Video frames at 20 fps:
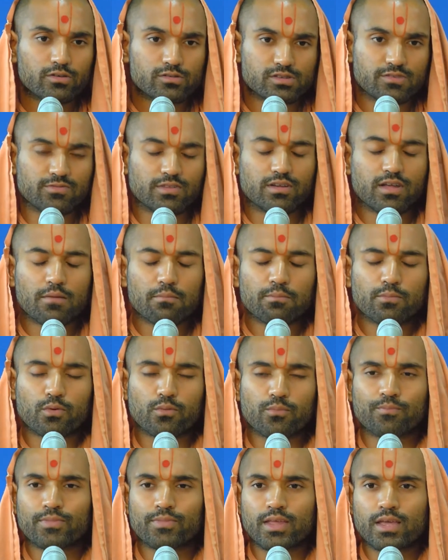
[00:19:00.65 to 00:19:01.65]
of the temple,
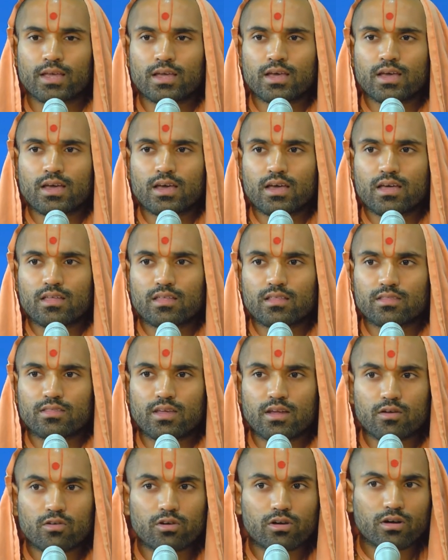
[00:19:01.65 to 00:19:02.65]

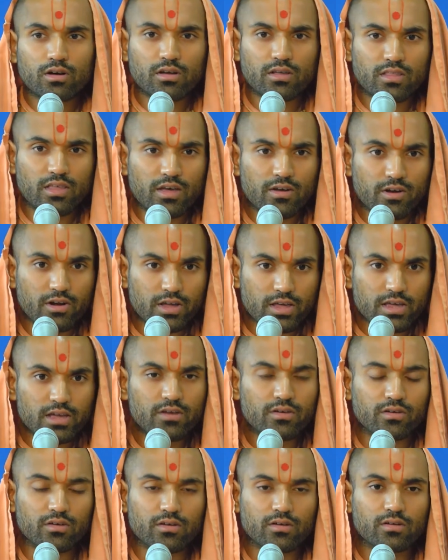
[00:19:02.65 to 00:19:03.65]
they're, they're
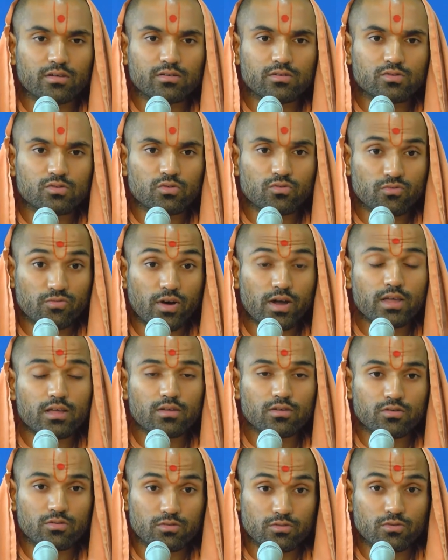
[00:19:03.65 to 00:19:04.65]
here to fight
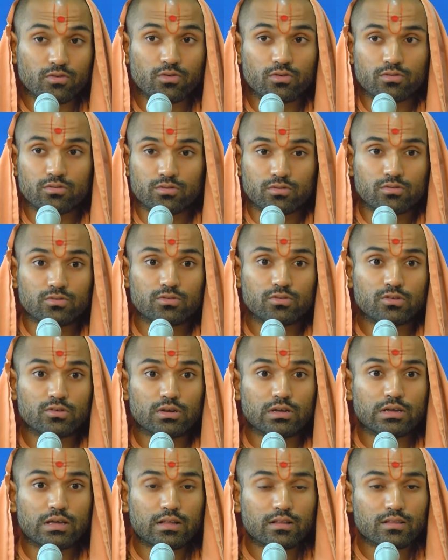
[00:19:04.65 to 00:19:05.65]
you, to, to
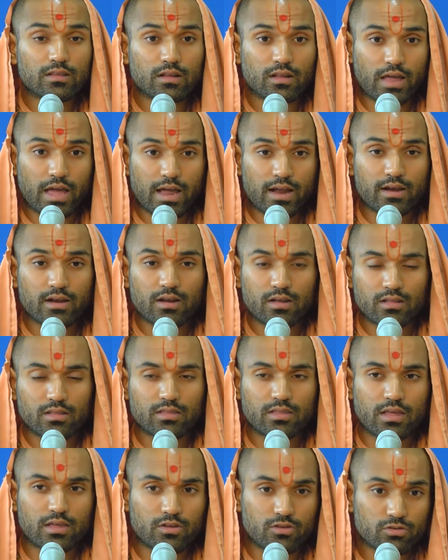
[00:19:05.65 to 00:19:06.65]
get the land that,
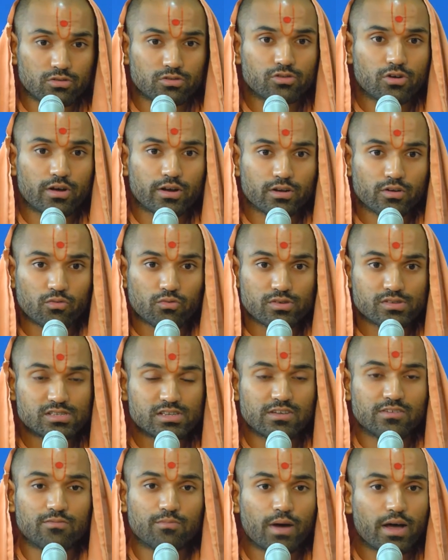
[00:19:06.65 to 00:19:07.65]
that you're trying to
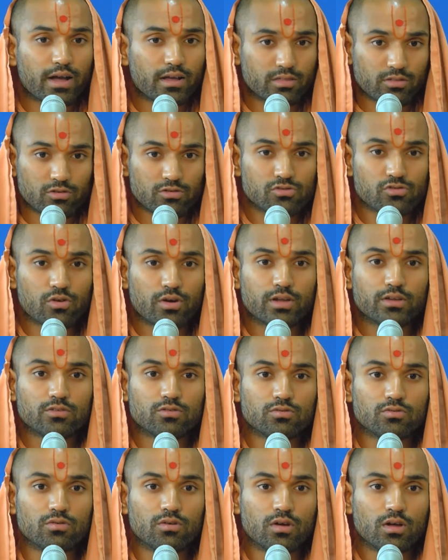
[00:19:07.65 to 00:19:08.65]
receive back. They're trying
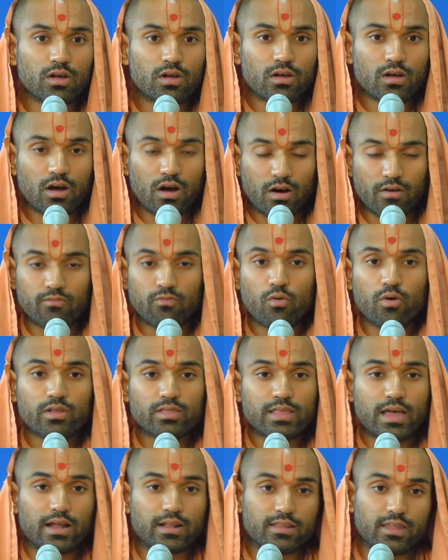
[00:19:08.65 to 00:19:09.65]
to avoid
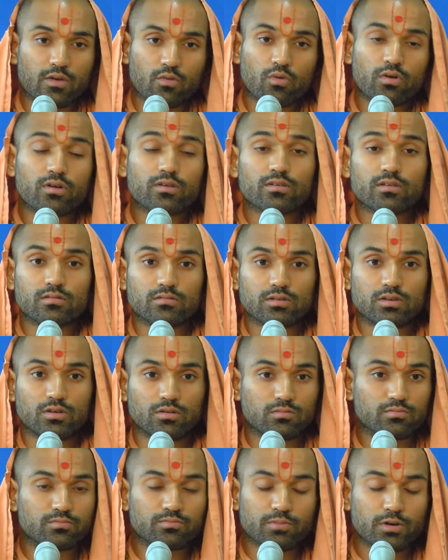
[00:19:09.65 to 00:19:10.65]
that. They want to, you know,
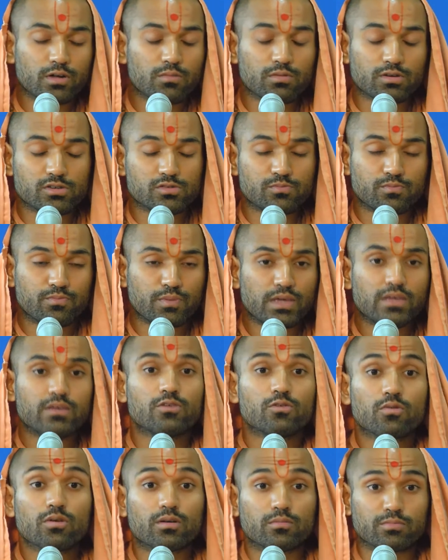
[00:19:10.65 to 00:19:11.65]
pretty much beat
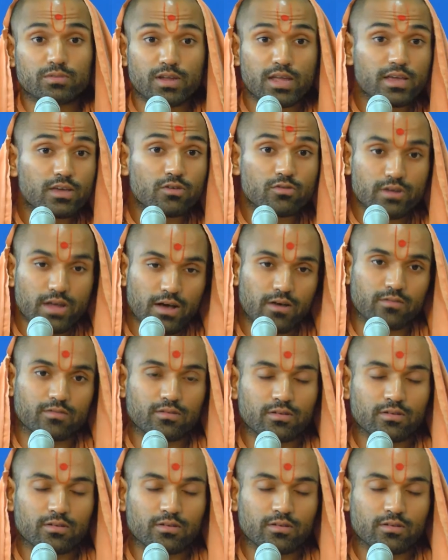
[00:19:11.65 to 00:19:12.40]
you up, take you down.